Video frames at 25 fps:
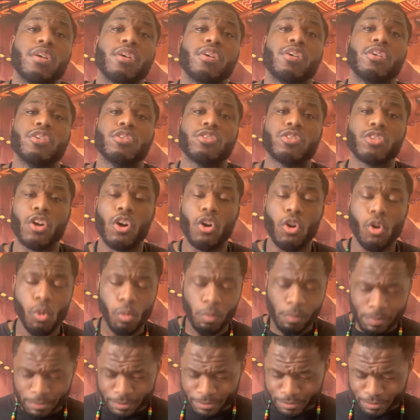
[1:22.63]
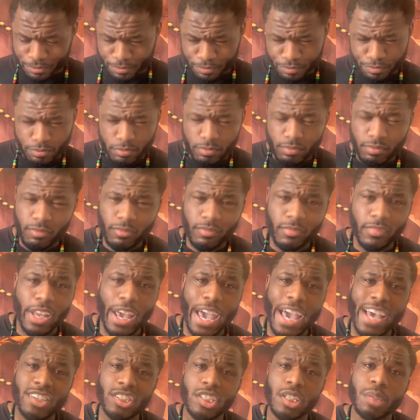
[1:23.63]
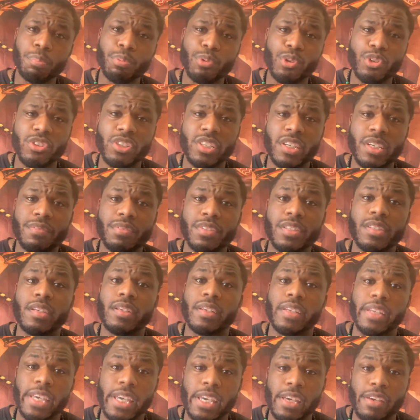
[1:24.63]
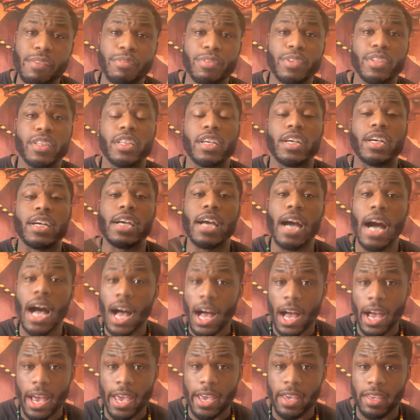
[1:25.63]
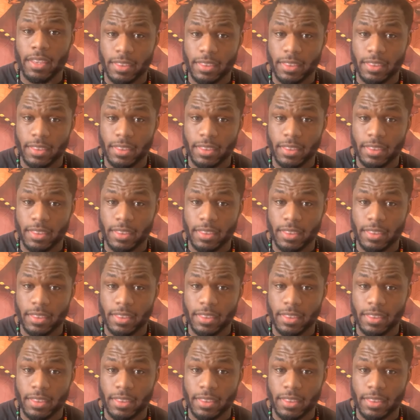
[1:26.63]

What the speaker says: So, as she proceeds to leave, the guy,